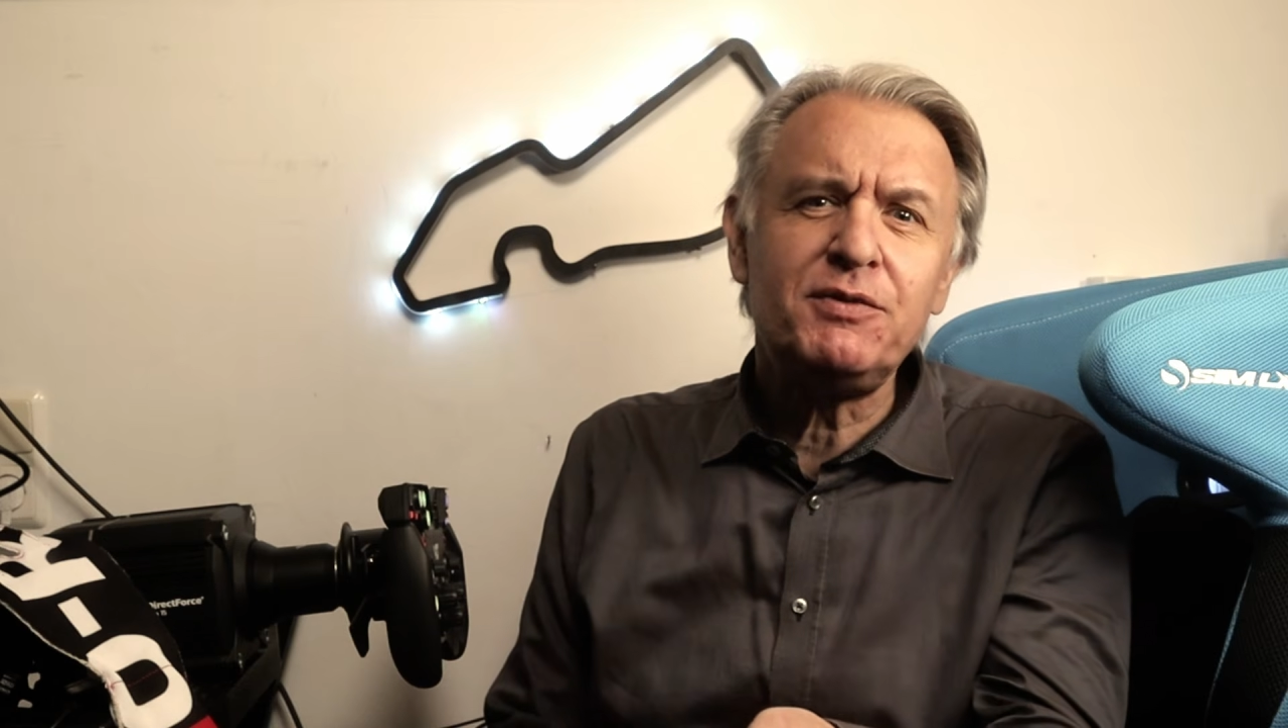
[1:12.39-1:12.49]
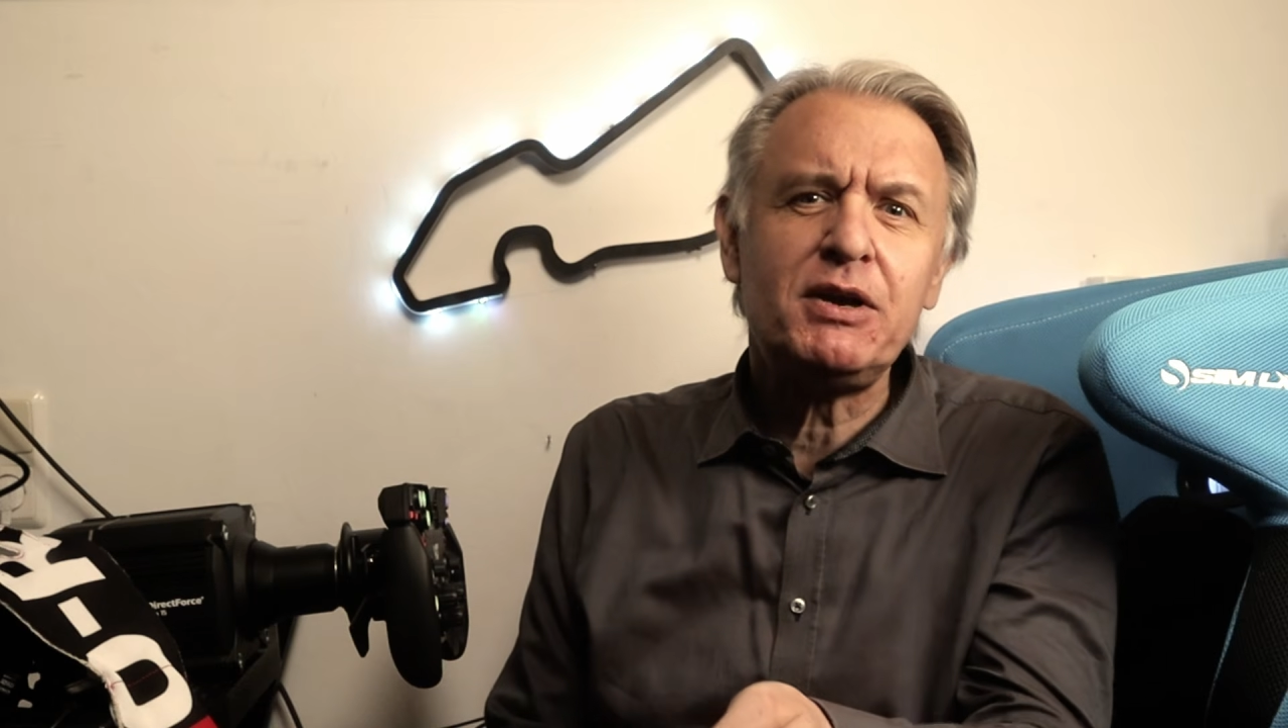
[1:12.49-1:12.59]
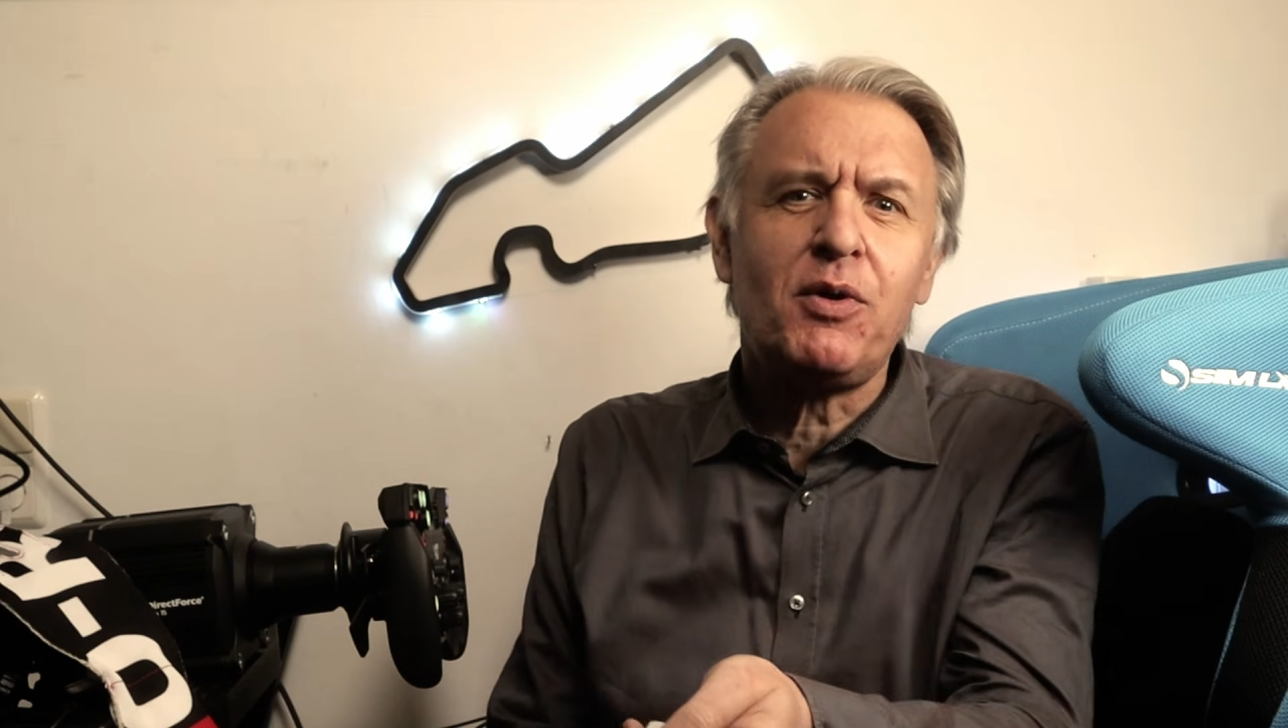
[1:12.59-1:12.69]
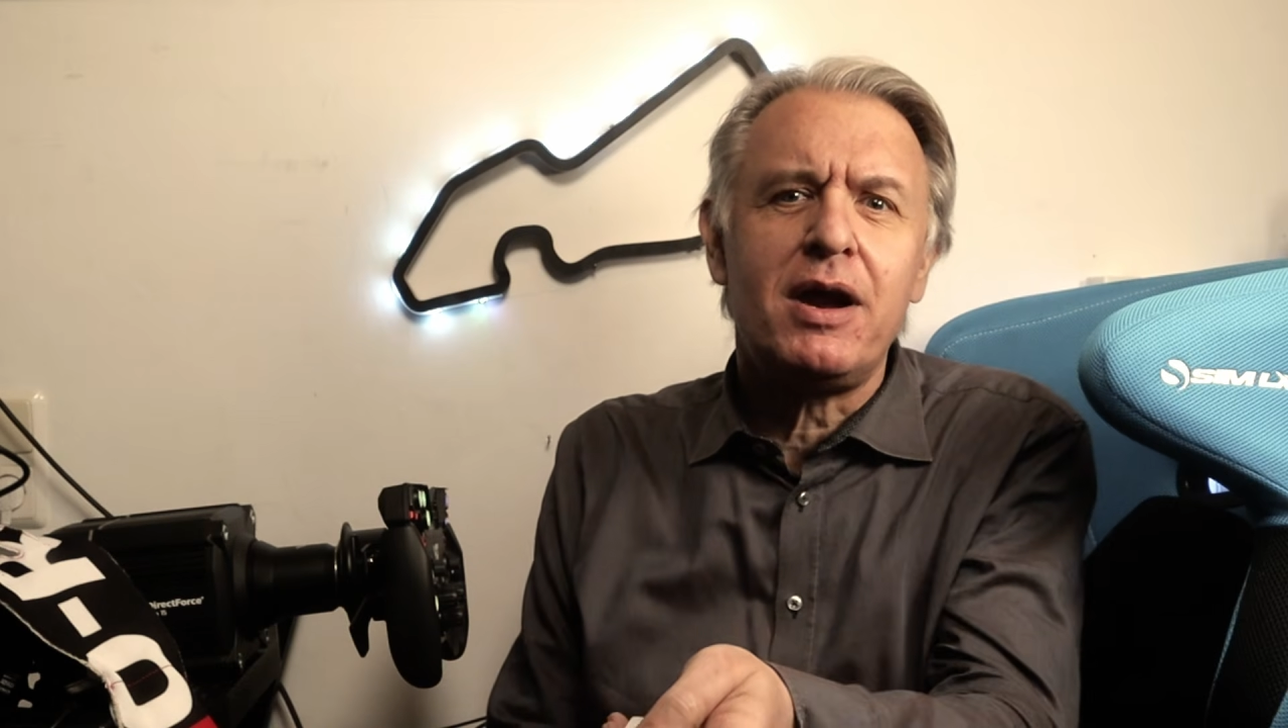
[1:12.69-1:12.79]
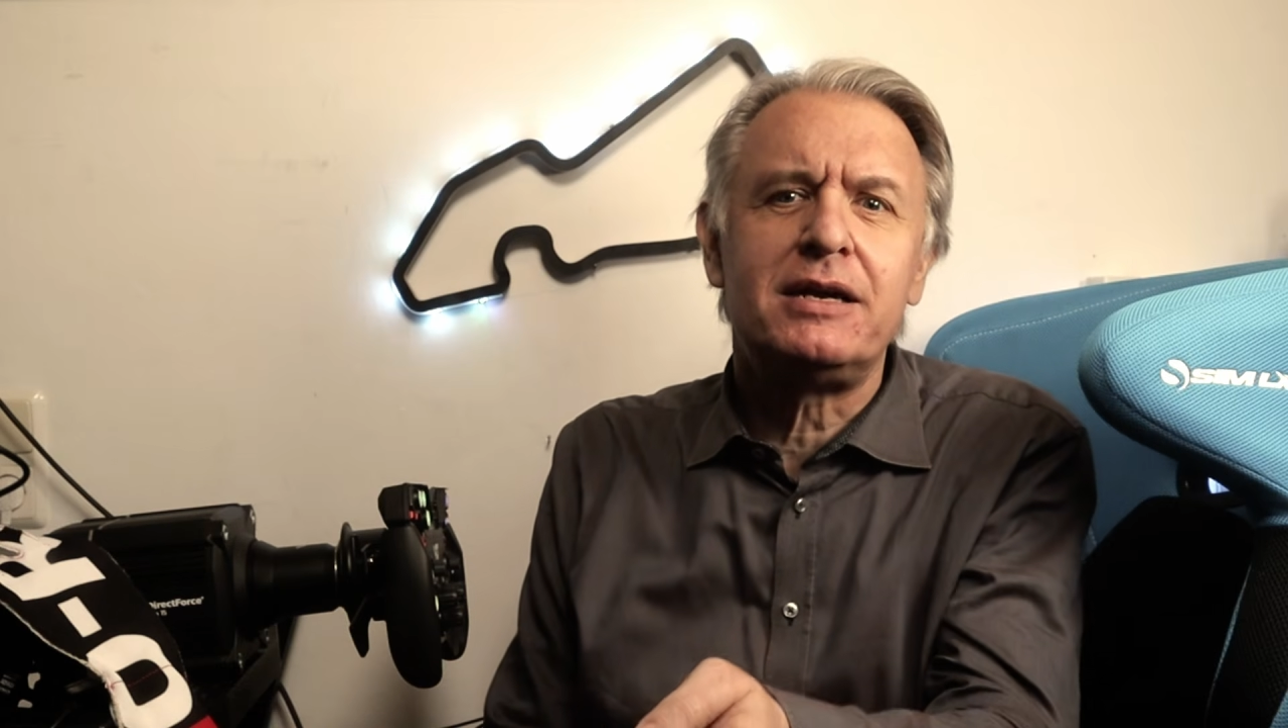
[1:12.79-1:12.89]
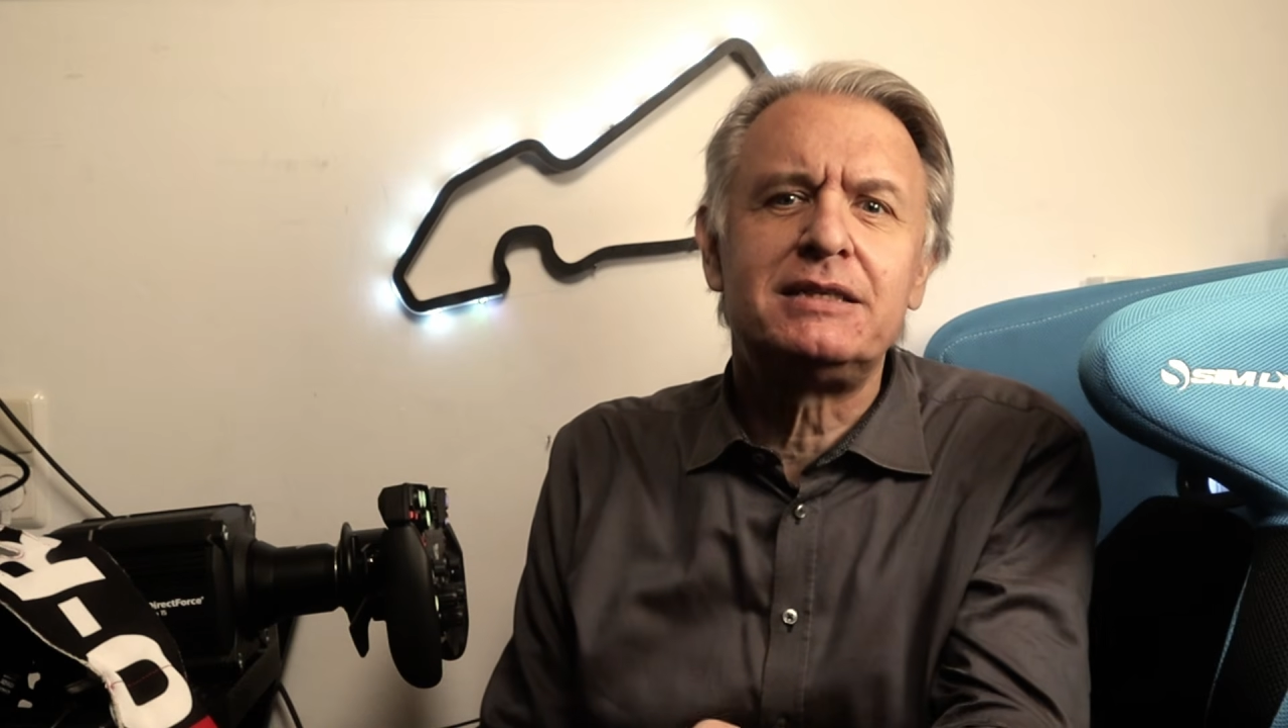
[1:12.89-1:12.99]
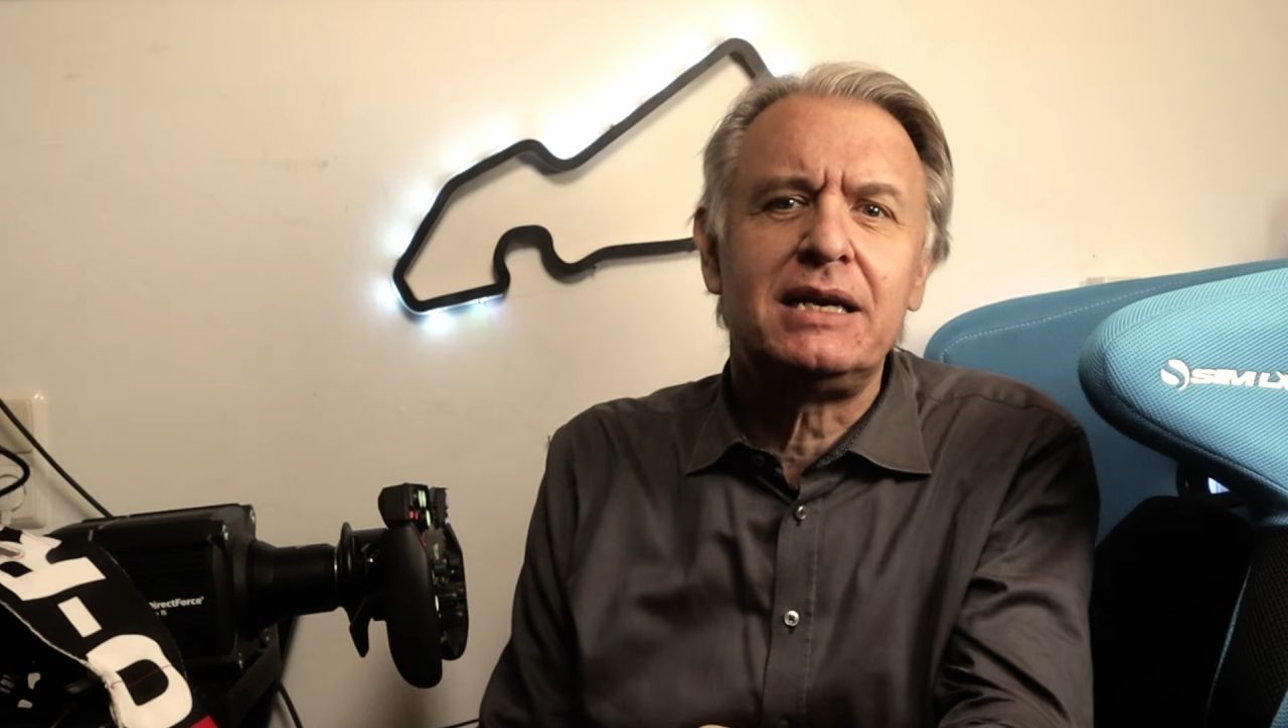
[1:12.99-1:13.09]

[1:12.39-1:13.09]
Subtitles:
requires